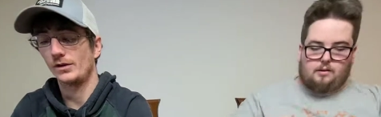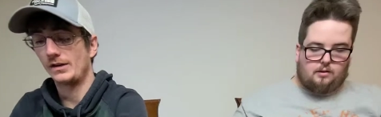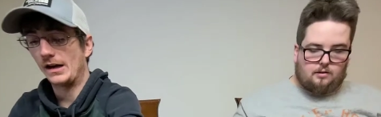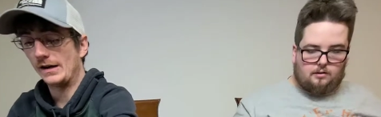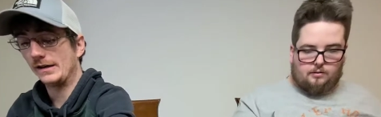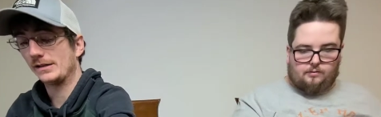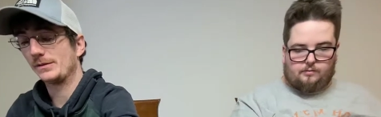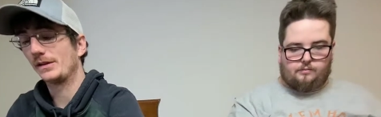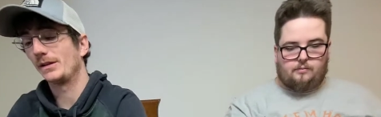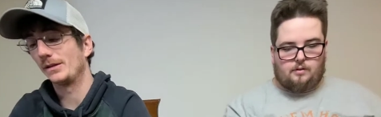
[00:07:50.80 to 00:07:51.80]
Speaker 1: carried
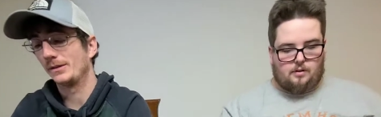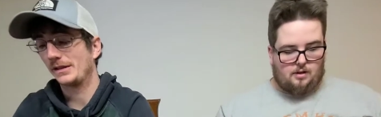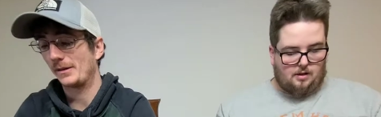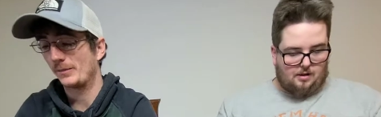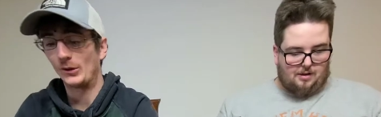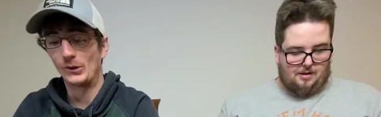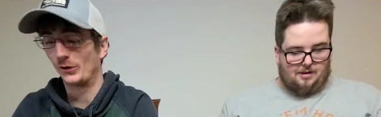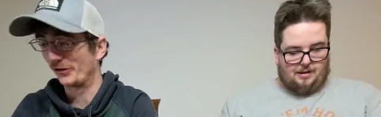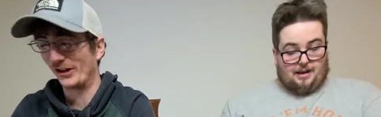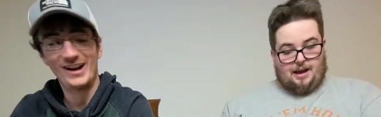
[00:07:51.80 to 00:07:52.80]
us with, the with that
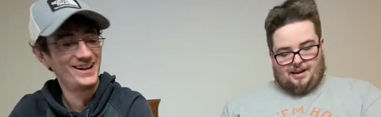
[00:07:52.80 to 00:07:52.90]
pole over there.